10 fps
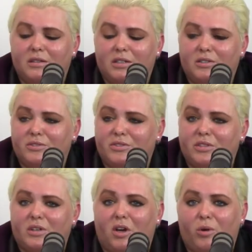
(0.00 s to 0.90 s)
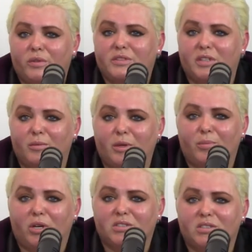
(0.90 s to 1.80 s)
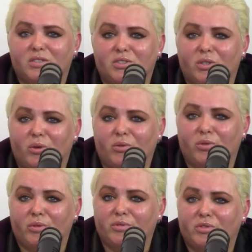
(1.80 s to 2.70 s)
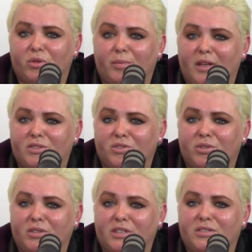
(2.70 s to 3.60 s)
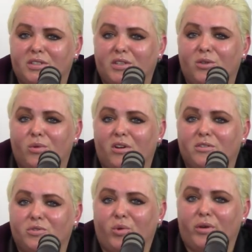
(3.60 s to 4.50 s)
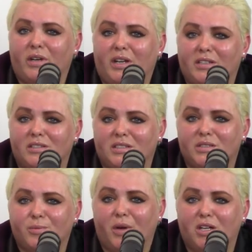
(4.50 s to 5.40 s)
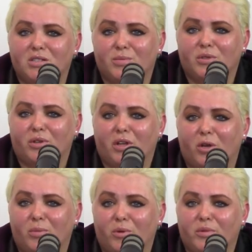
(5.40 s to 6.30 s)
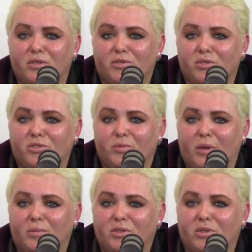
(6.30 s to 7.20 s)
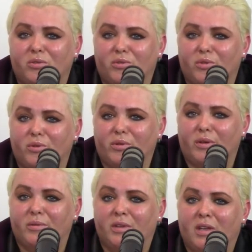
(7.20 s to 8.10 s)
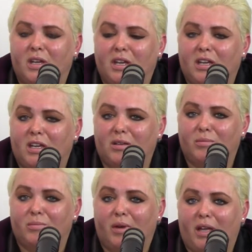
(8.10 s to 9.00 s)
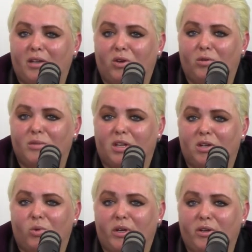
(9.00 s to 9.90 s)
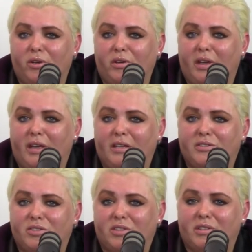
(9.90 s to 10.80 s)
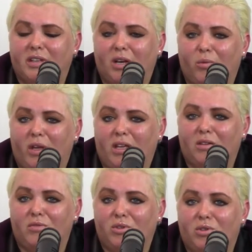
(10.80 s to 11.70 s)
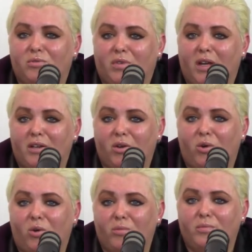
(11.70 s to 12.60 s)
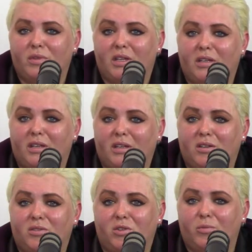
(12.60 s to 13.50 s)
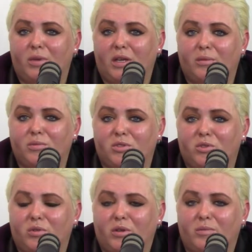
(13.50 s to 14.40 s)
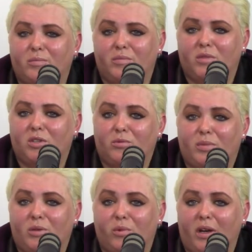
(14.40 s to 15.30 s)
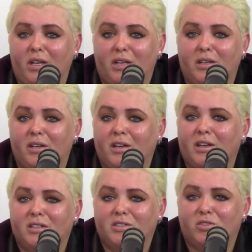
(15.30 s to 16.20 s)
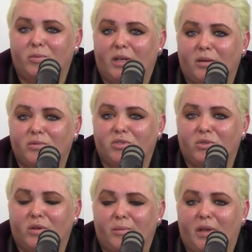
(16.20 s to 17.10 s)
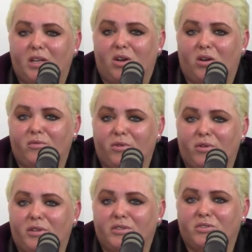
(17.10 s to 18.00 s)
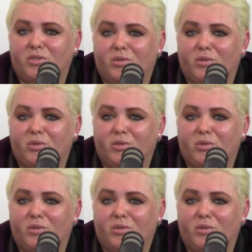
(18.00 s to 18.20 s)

There's uh, always going to be a process to go through, so make sure that uh, you are as organized as possible to help your realtor to be able to go through uh, uh, buying a home a lot quicker. And uh, that way, if you do find a home, then uh, you'd be able to uh, you'd be ready to be able to uh, make an offer and to